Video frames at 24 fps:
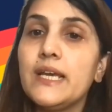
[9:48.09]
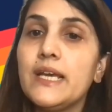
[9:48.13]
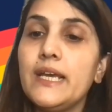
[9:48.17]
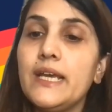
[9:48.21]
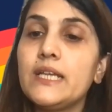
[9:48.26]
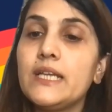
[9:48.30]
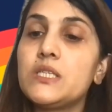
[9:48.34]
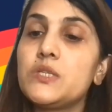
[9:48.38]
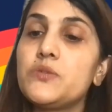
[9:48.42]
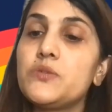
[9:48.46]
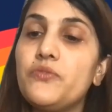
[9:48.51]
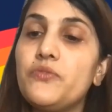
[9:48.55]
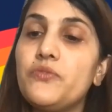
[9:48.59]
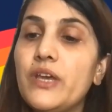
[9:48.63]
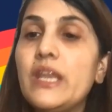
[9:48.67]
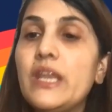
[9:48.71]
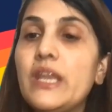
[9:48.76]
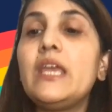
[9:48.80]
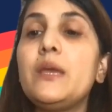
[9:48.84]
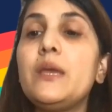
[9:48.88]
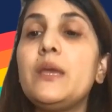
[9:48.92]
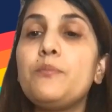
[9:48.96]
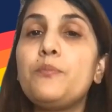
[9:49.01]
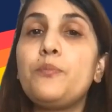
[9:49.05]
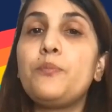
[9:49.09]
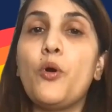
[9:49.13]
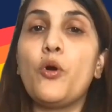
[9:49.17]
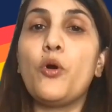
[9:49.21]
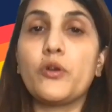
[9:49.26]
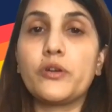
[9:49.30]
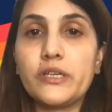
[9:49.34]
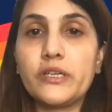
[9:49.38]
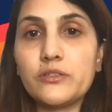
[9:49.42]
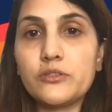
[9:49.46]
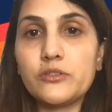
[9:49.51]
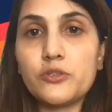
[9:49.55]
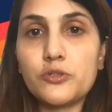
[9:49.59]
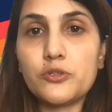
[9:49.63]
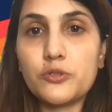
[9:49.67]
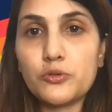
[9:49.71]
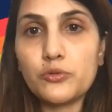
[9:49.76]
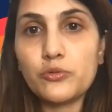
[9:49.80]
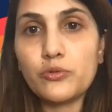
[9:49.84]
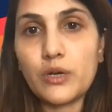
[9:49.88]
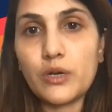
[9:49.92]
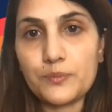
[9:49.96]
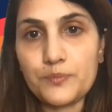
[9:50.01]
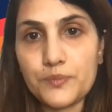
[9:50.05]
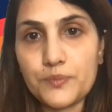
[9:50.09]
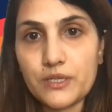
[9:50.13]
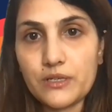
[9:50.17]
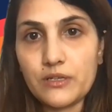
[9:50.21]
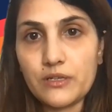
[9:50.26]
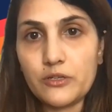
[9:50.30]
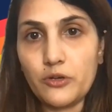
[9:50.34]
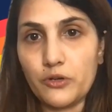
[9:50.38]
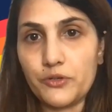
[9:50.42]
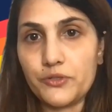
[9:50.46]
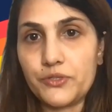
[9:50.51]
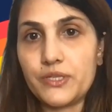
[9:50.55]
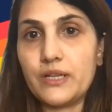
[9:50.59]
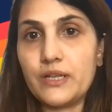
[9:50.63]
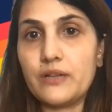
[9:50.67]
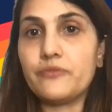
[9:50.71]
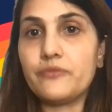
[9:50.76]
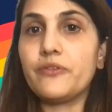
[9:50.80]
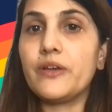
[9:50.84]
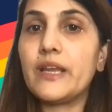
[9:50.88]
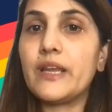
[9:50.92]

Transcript: it's very important to upskill yourself.